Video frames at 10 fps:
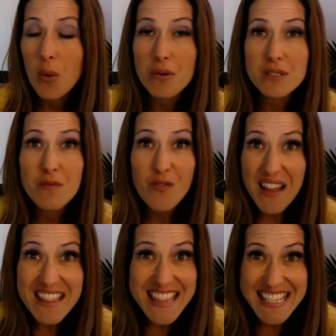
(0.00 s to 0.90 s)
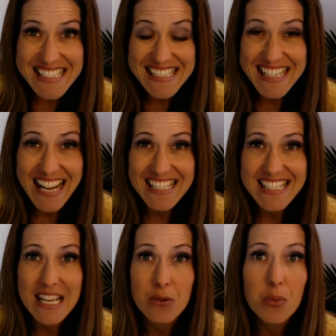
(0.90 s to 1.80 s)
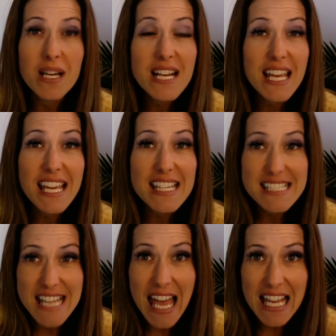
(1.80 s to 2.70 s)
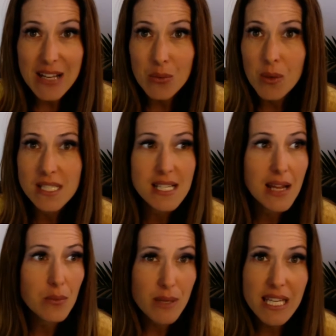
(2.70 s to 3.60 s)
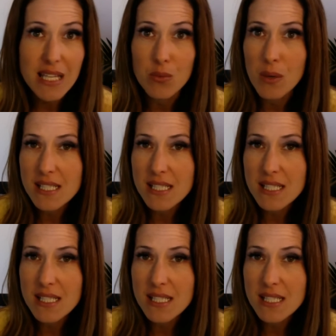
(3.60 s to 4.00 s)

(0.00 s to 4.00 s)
What were some fun things that I did? What did I get done? What did I read?